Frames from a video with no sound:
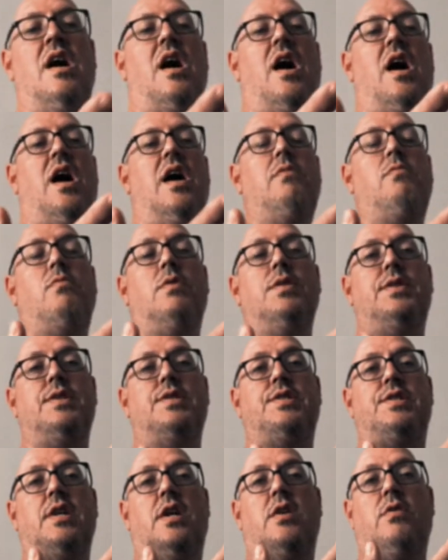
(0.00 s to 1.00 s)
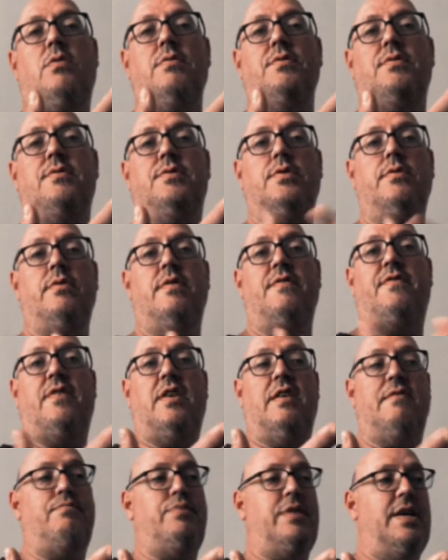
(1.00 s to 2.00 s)
I want this to hold 2 to
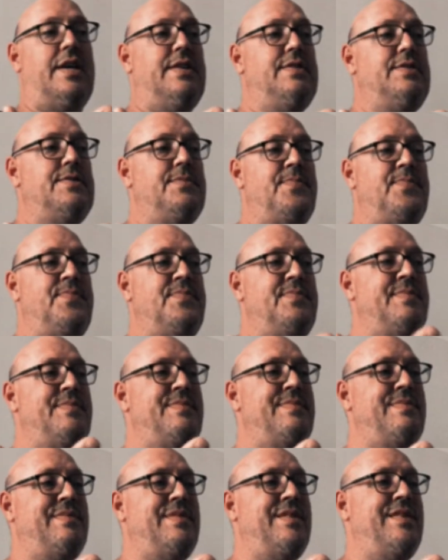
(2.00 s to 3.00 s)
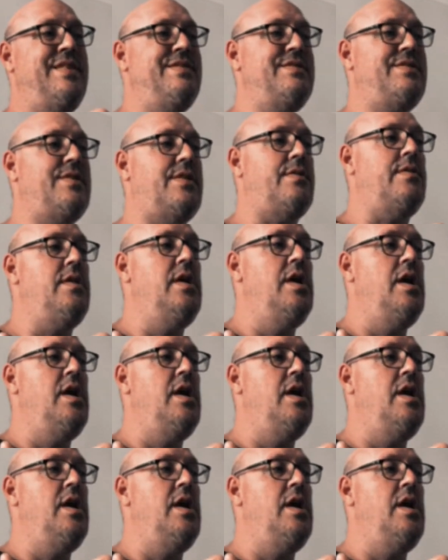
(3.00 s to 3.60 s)
5 players. So